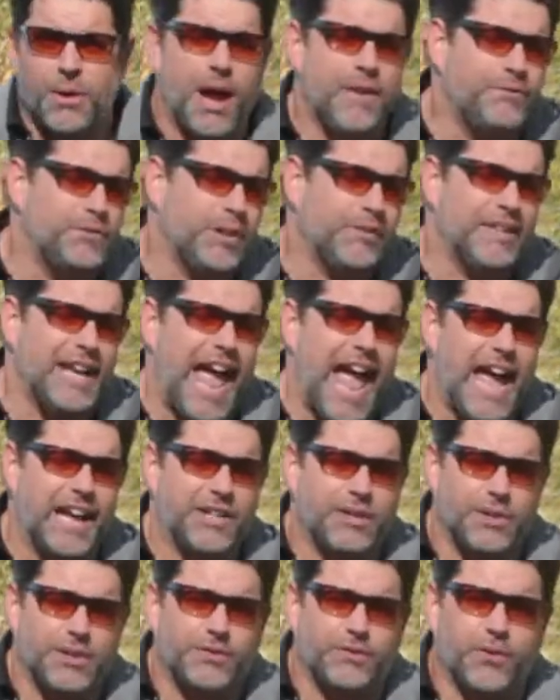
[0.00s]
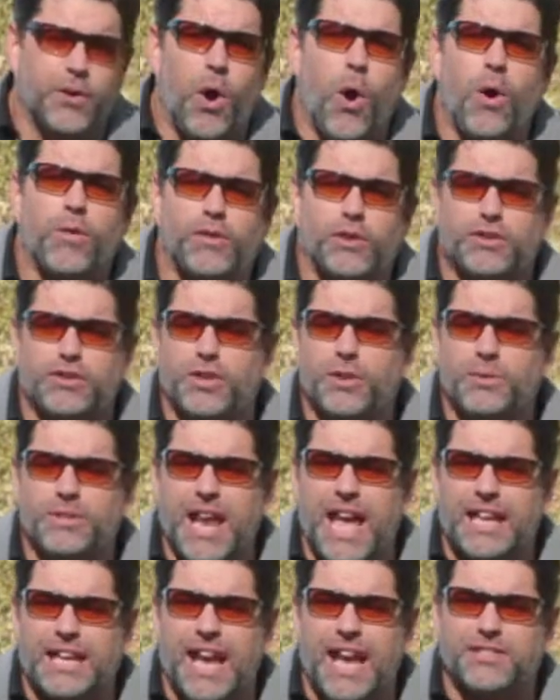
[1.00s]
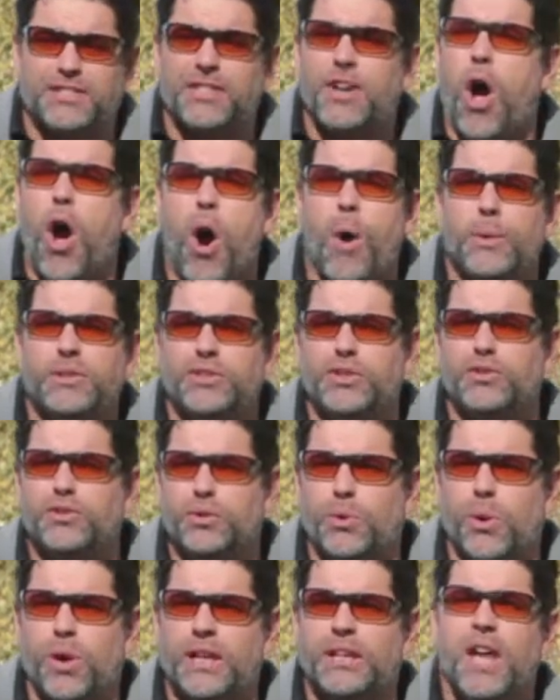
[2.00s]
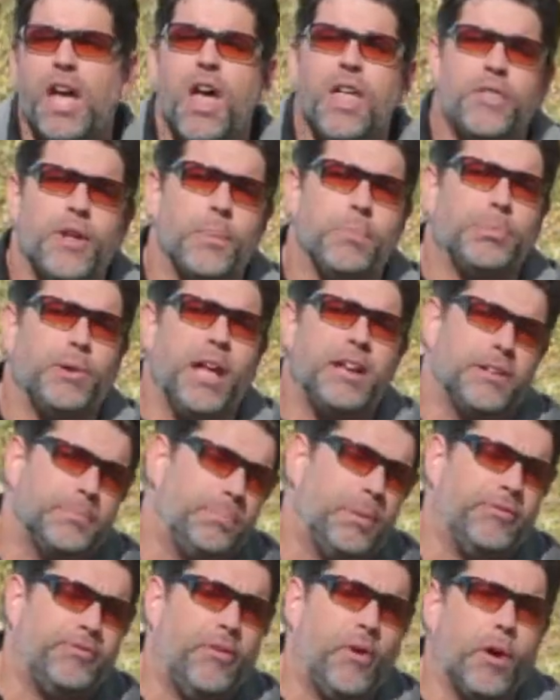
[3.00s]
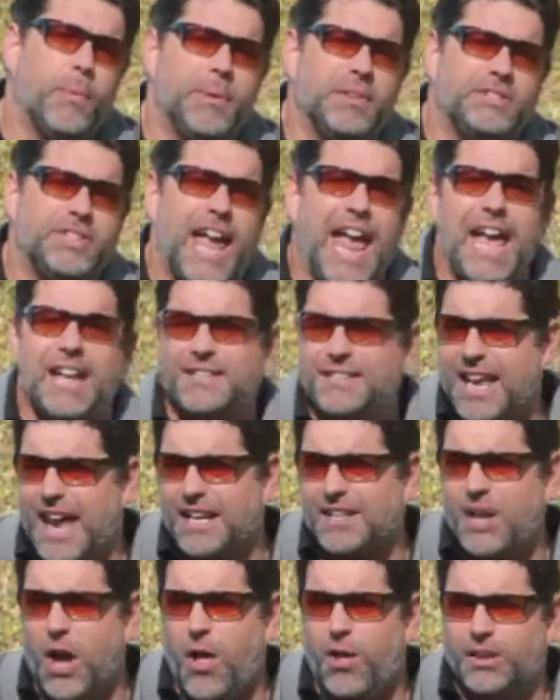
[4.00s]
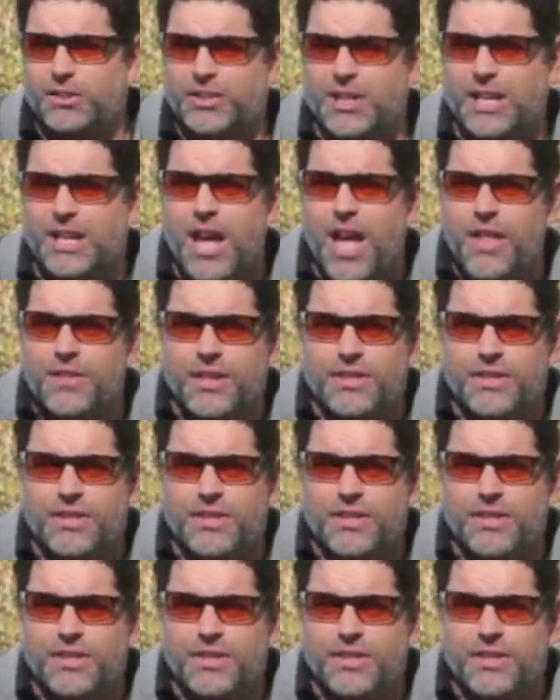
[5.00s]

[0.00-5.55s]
Now I've driven Acuras for over two decades and always enjoyed their blend of performance and technology.